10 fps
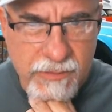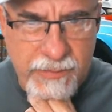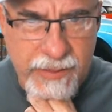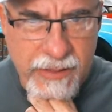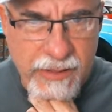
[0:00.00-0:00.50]
I
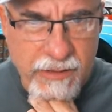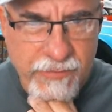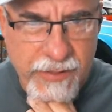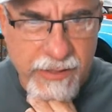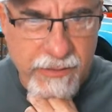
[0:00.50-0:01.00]
don't know
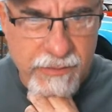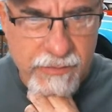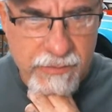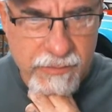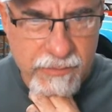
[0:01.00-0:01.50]
if I can,
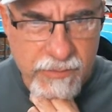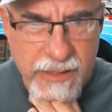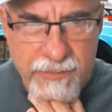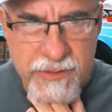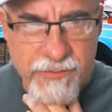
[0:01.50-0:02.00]

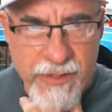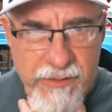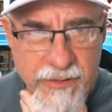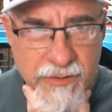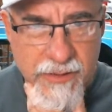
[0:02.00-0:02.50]
what happens if I
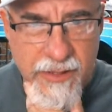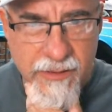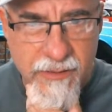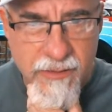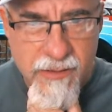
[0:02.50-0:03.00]
click on that?